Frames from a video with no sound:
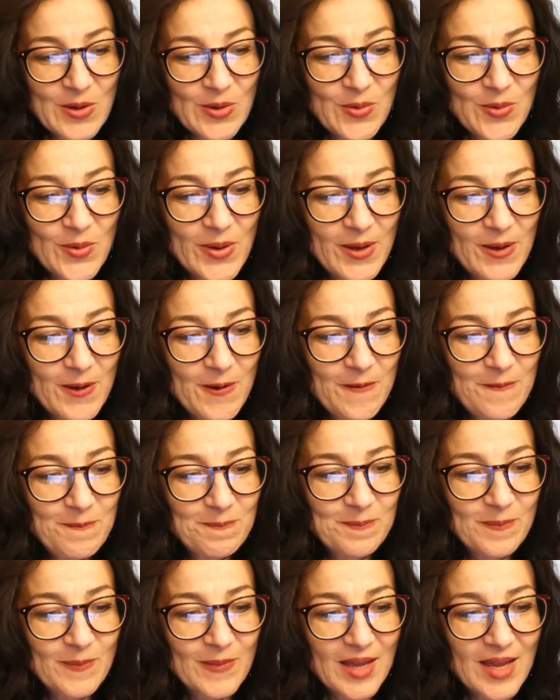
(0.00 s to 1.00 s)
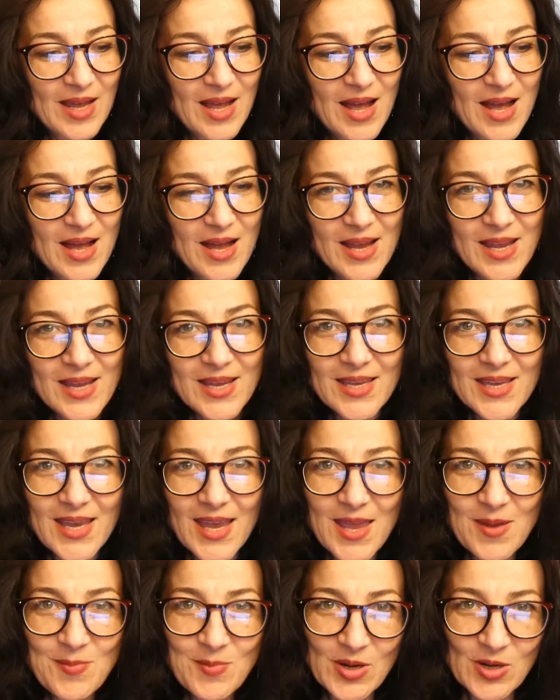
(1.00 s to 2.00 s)
well, I
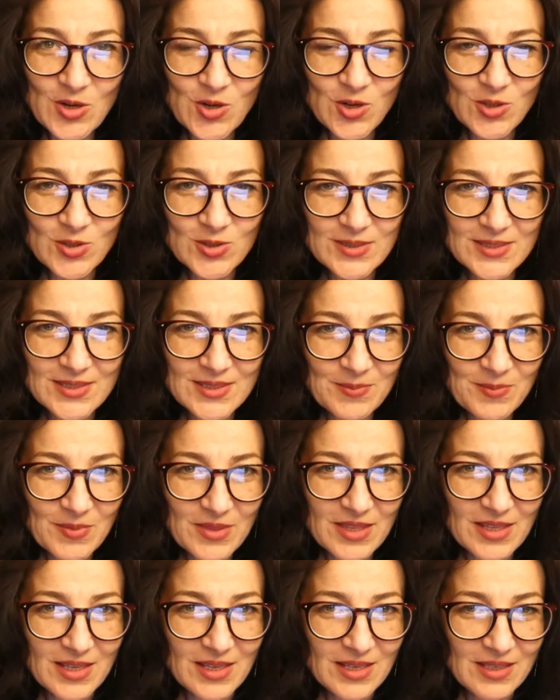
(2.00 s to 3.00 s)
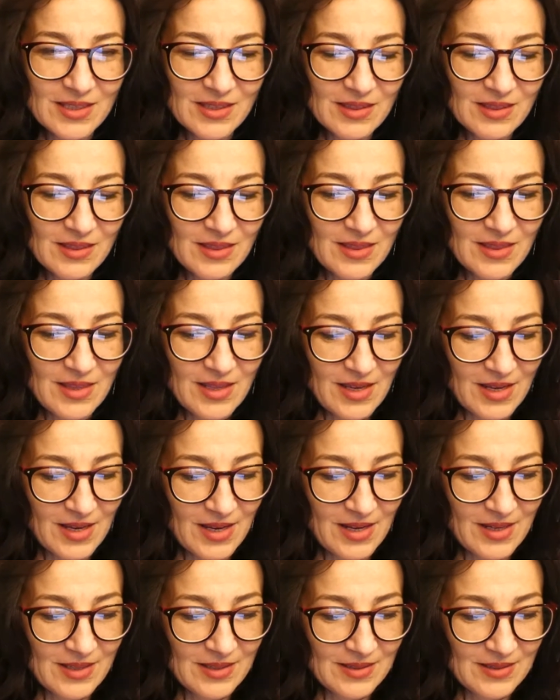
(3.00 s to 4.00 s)
came across something
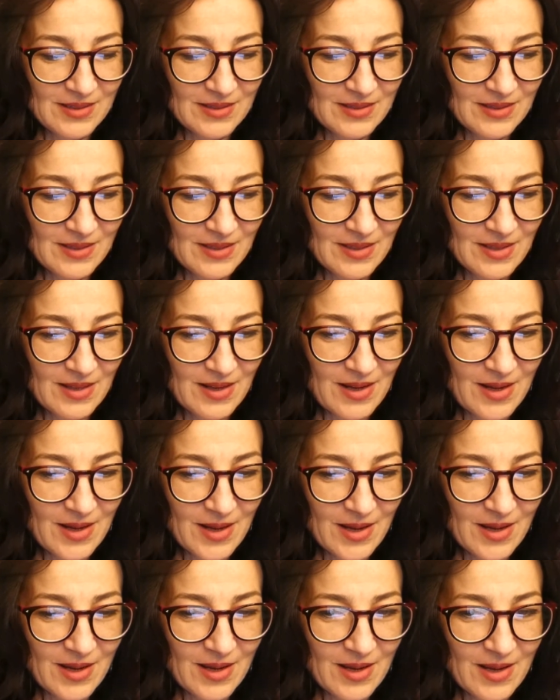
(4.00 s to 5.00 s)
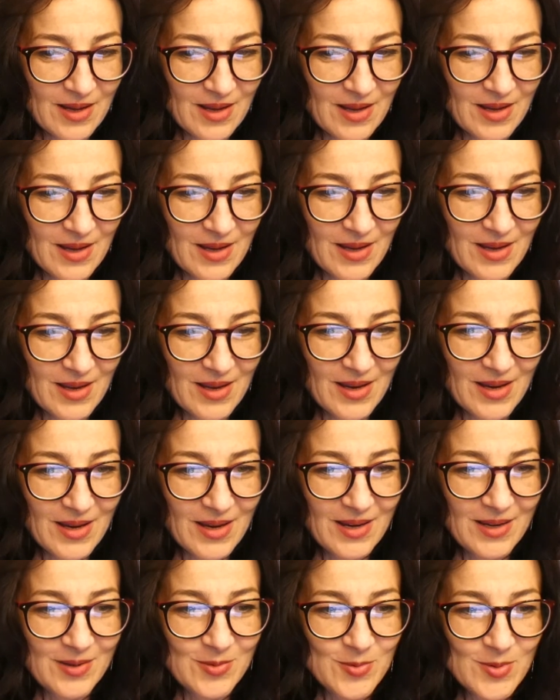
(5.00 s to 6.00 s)
that
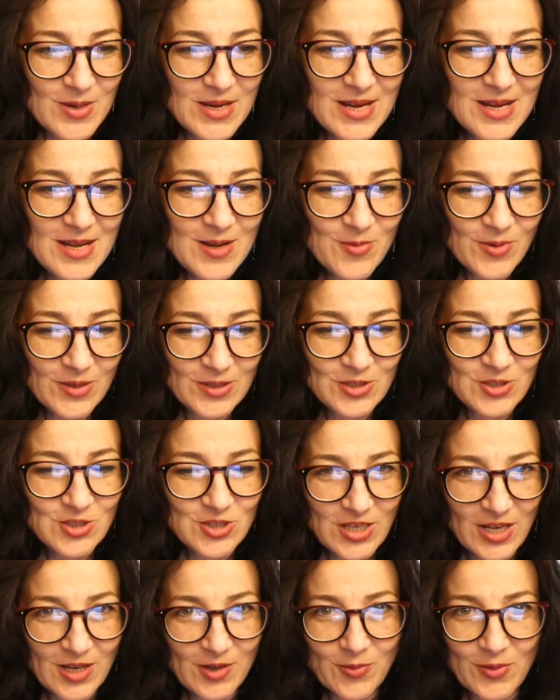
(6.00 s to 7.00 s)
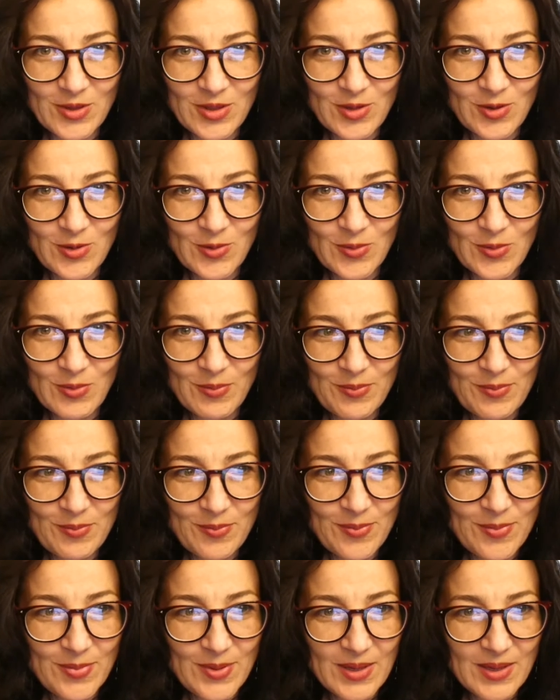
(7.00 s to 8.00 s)
I really want to share with you,
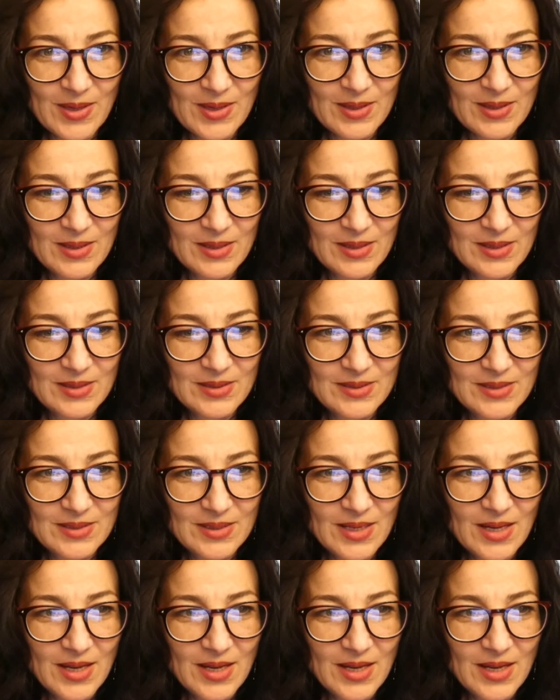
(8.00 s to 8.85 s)
because